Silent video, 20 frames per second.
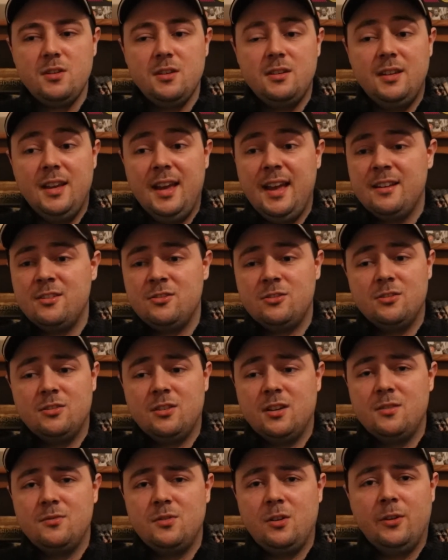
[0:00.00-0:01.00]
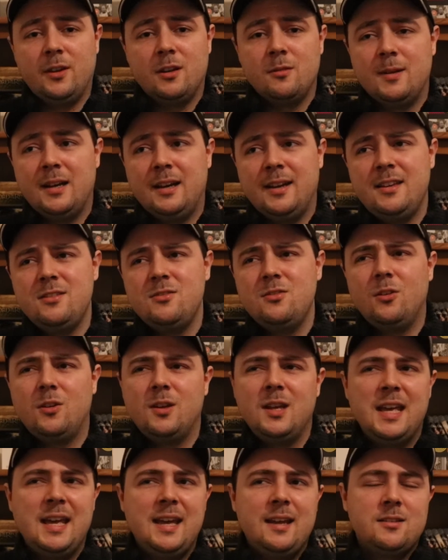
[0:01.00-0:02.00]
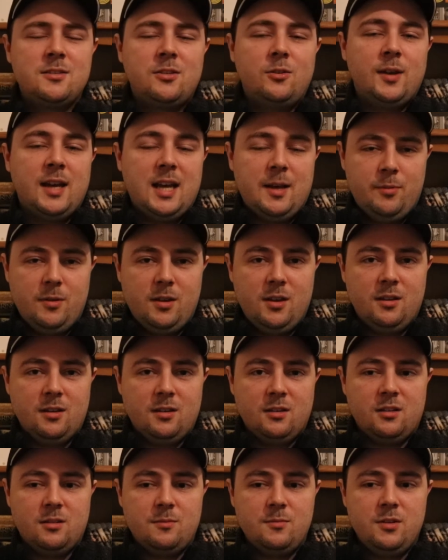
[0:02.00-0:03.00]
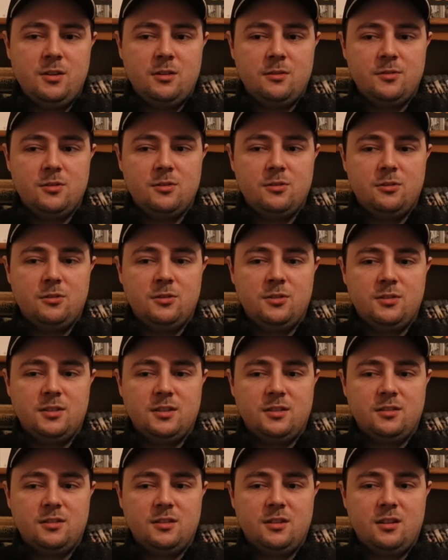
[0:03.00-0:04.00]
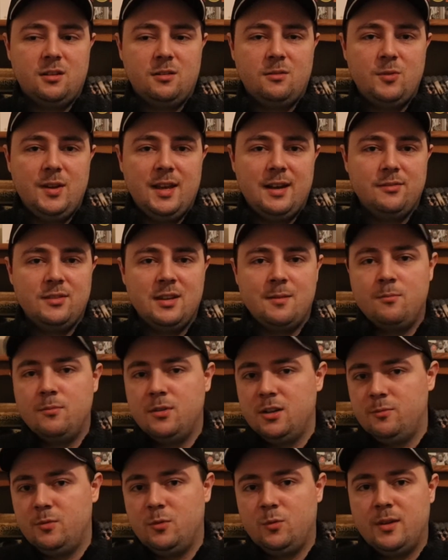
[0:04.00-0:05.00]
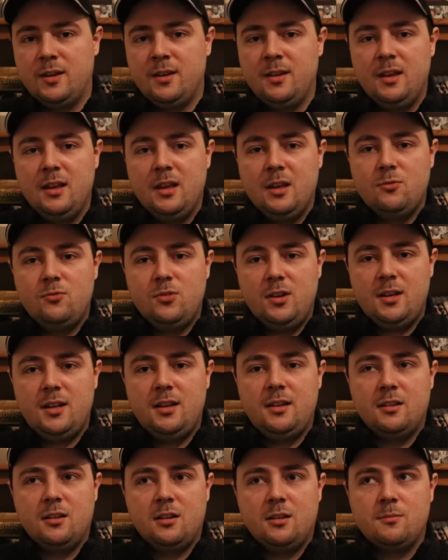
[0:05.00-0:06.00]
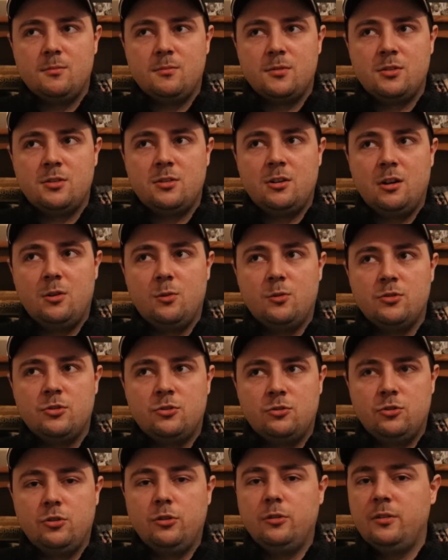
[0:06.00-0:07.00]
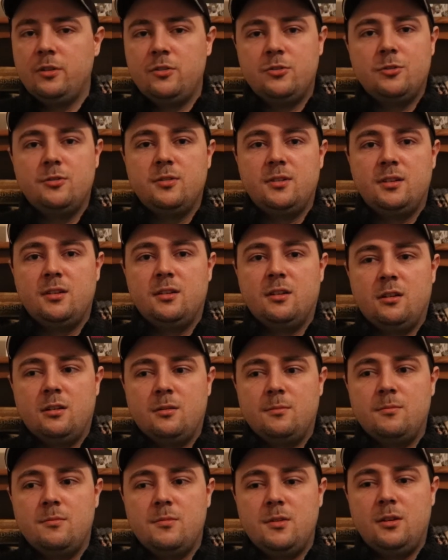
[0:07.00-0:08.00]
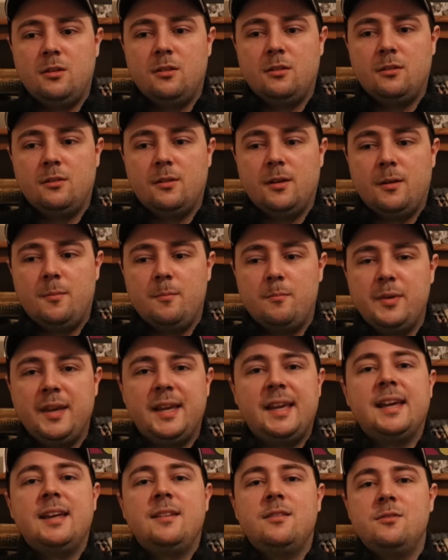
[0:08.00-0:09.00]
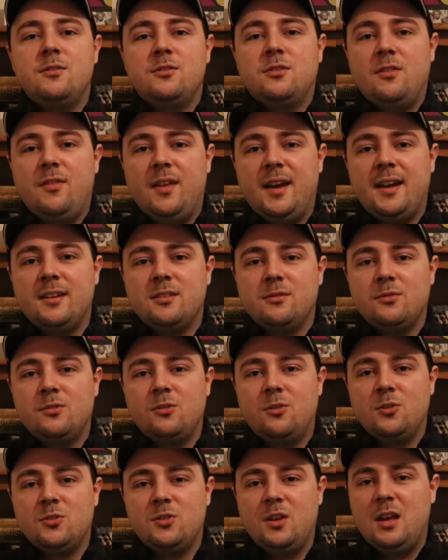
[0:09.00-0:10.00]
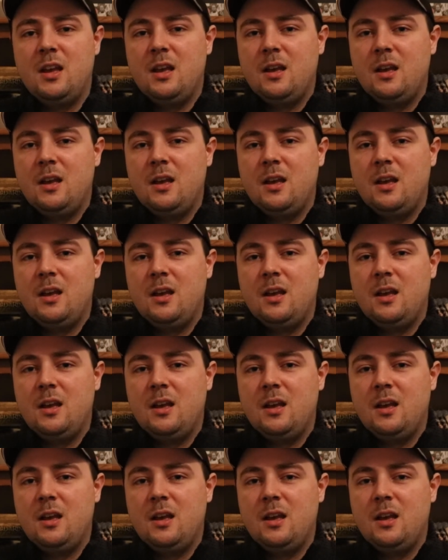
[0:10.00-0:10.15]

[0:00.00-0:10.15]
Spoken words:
yes, just kind of going about, he's not too happy, you know, of course, and we have that moment where really Star Wars truly you know, begins, and that is, of course,